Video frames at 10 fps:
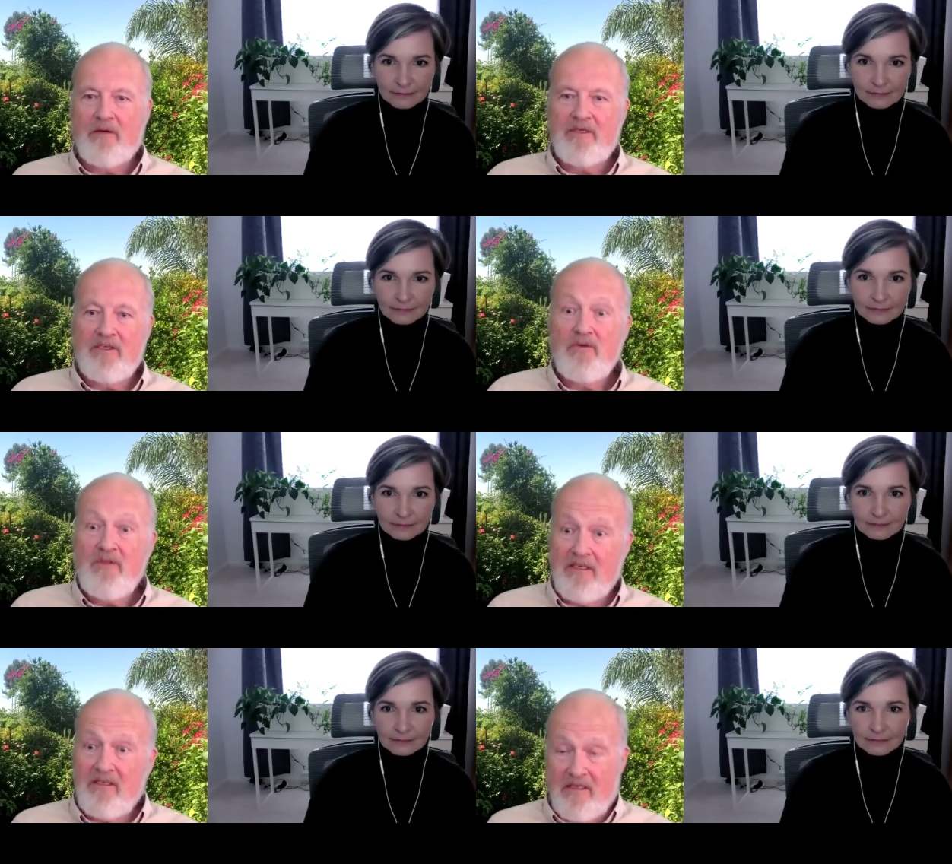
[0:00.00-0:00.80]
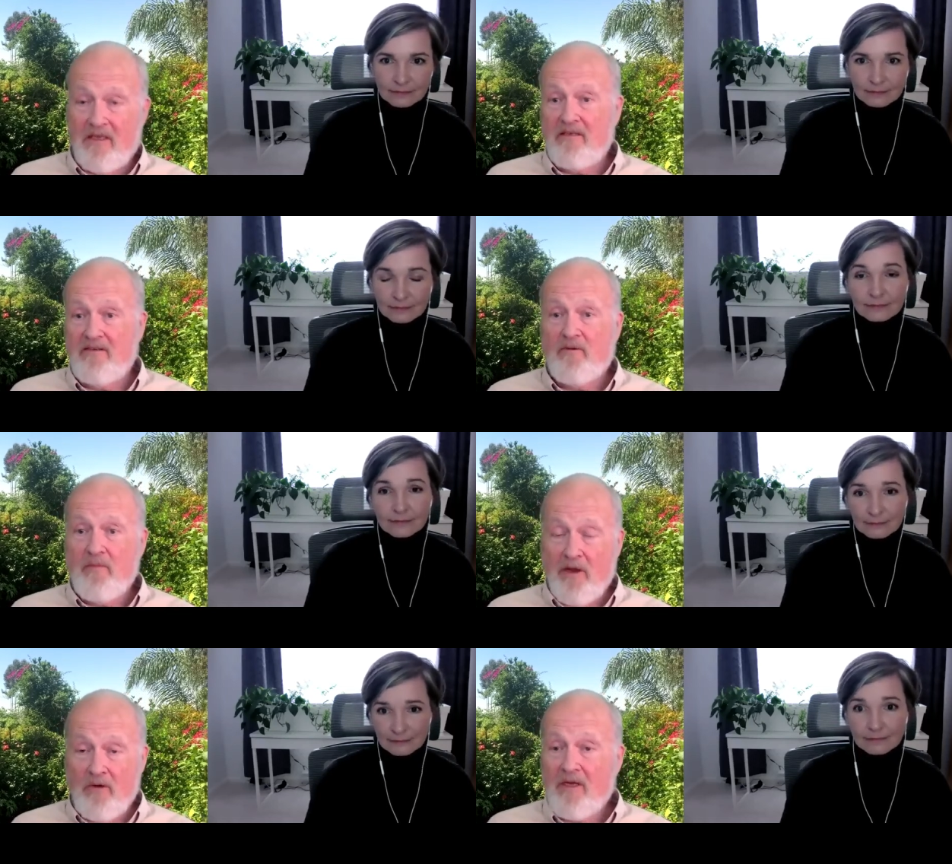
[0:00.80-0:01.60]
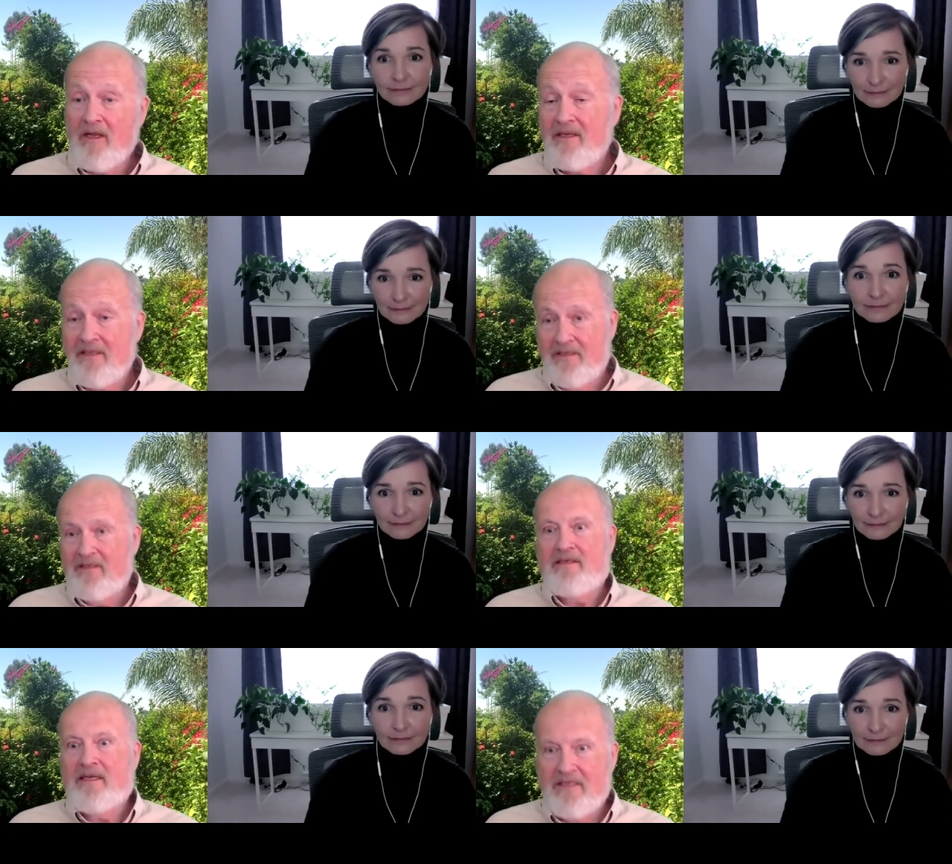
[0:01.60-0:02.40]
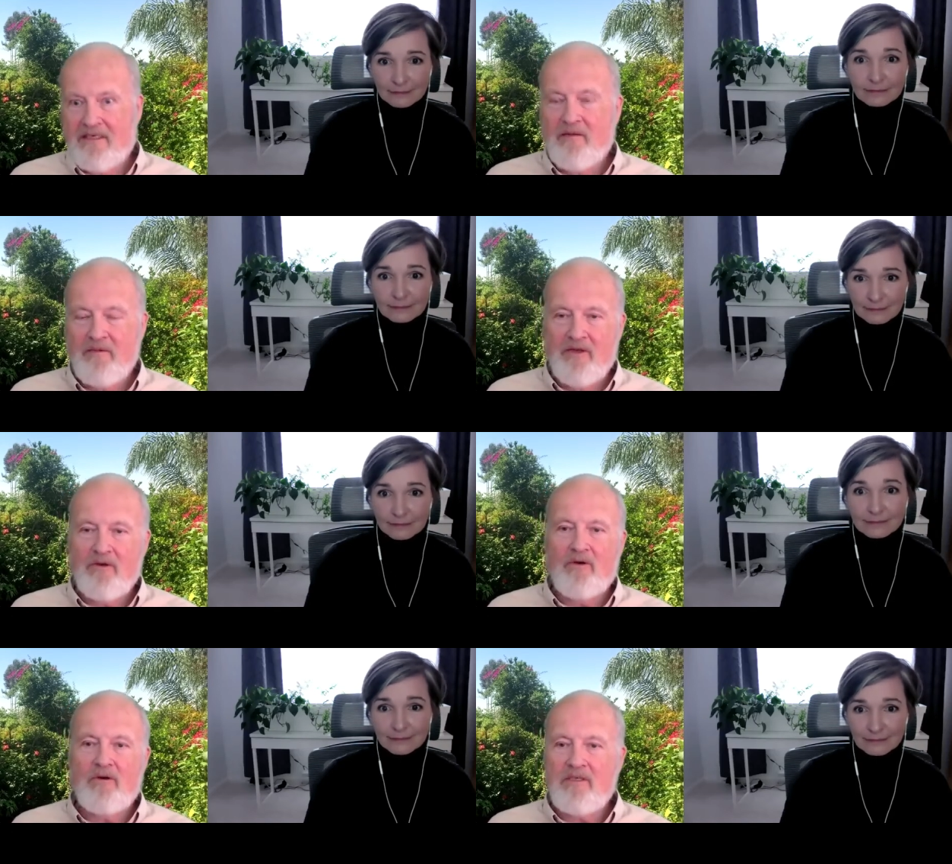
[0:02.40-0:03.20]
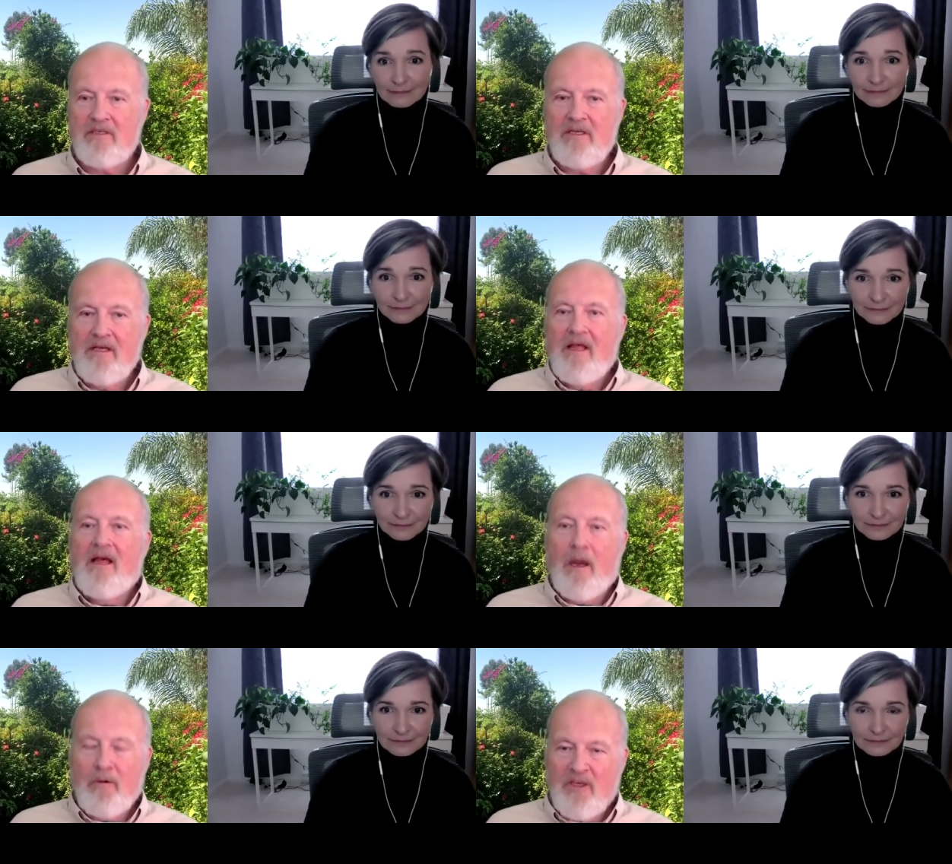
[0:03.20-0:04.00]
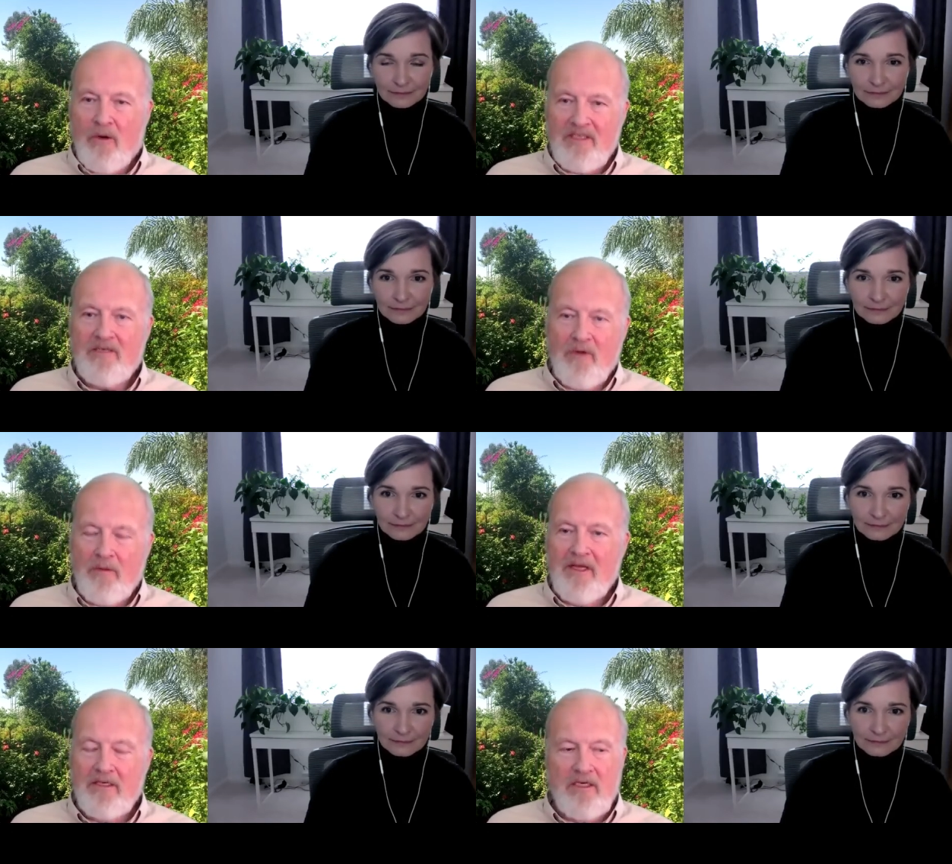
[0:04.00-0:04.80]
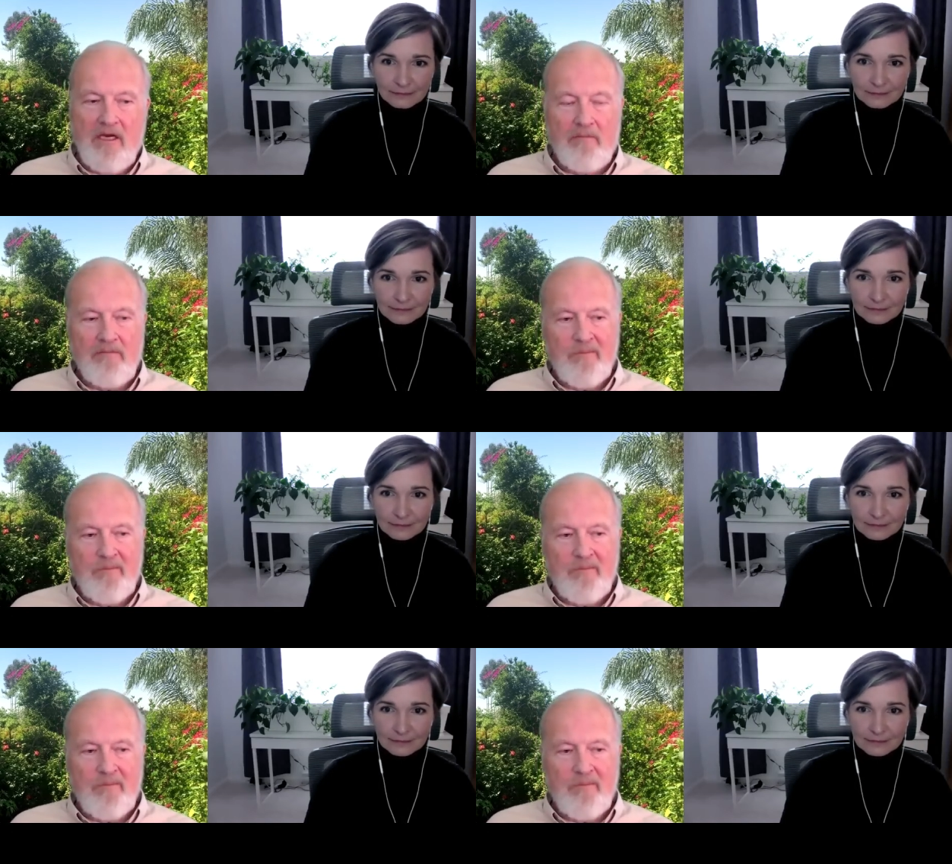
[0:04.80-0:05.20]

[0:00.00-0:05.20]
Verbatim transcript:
Speaker 1: I would do these things for my own classes as I designed my own courses. I was always a one man shop.